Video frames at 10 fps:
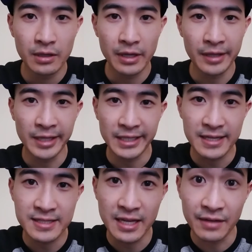And like I
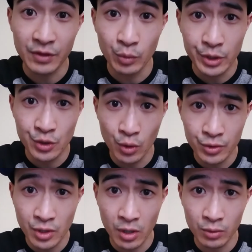said, if the
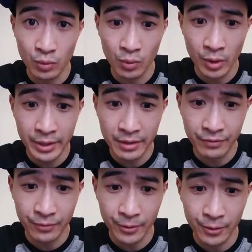results aren't working
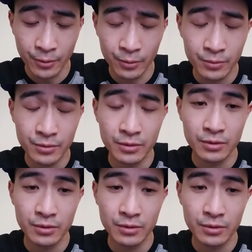for you,